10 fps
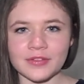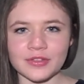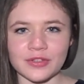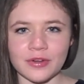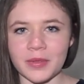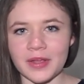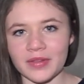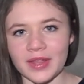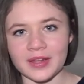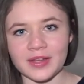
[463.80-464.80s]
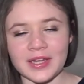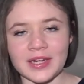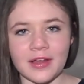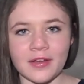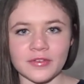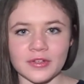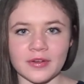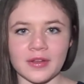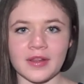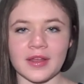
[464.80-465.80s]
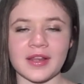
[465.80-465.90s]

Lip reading: doing a bit of like cleaning after, like